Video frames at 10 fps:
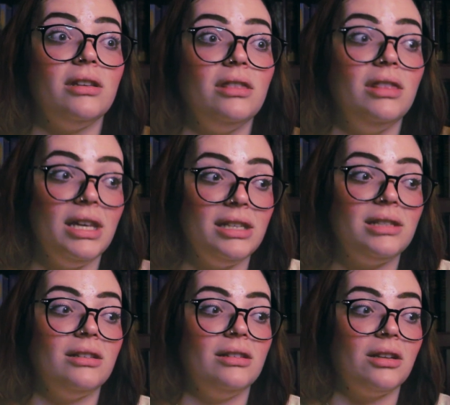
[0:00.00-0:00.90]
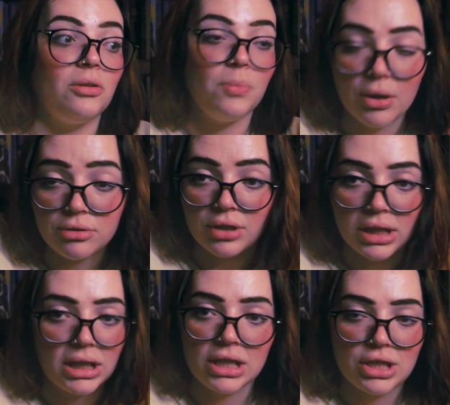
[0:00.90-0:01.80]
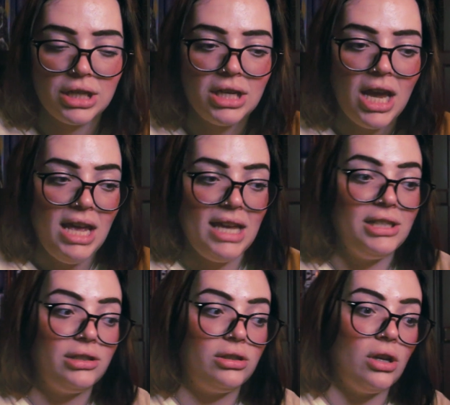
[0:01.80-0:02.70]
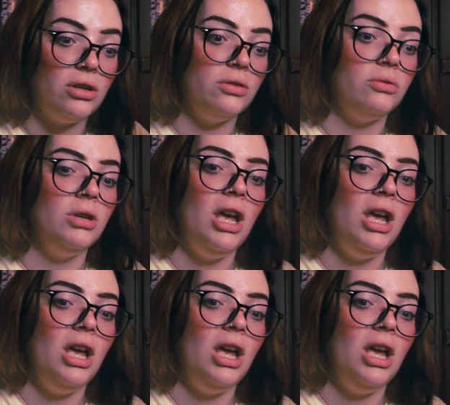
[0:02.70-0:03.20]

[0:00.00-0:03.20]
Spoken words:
this little poetry collection is so